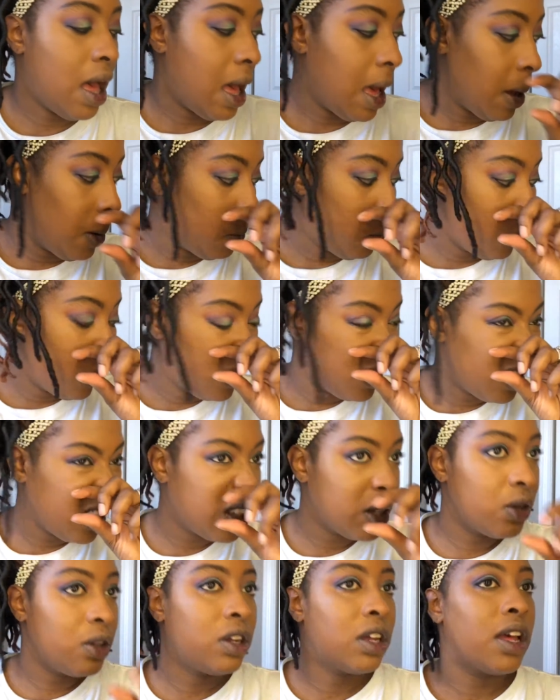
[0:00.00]
I
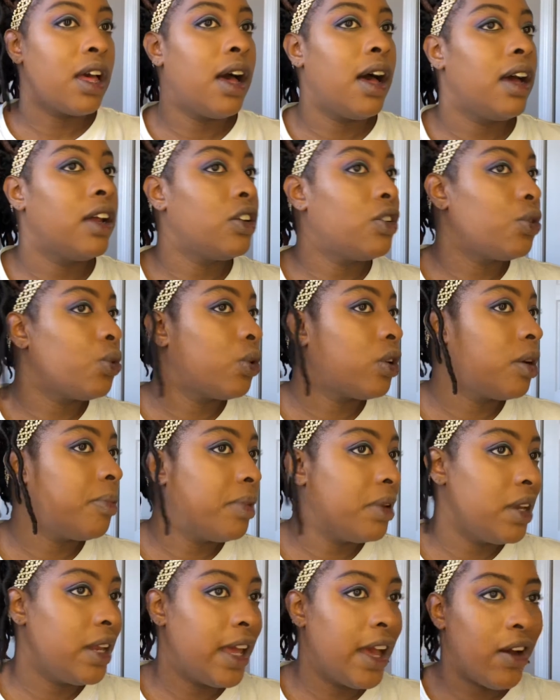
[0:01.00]
wasn't gonna contour,
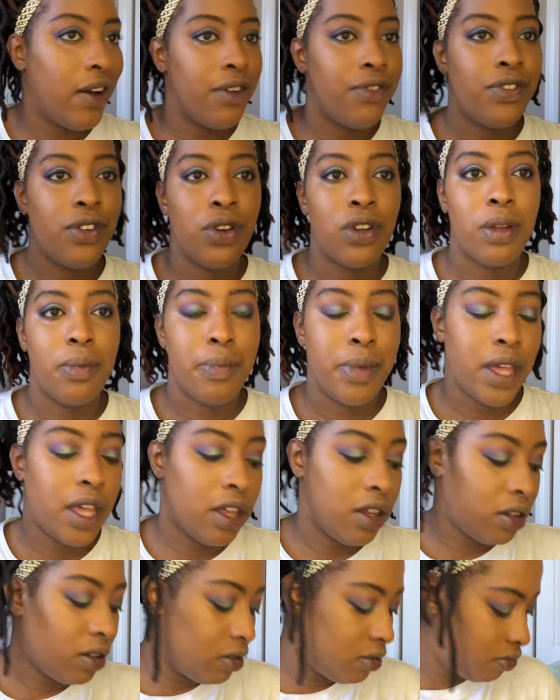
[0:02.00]
but now I feel
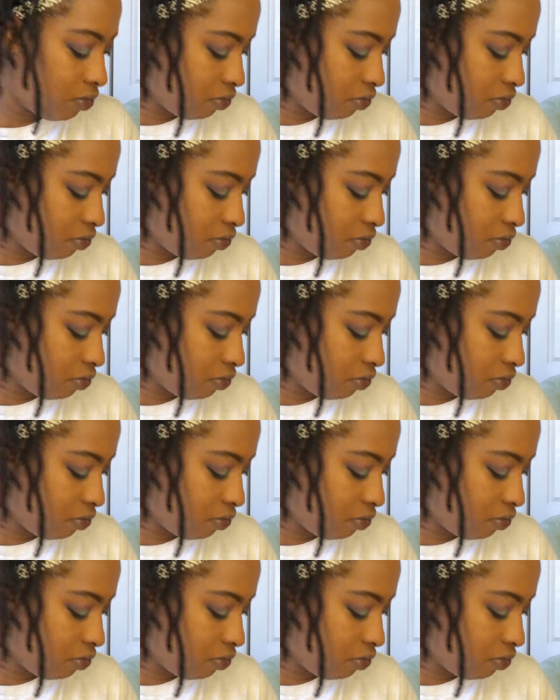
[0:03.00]
compelled.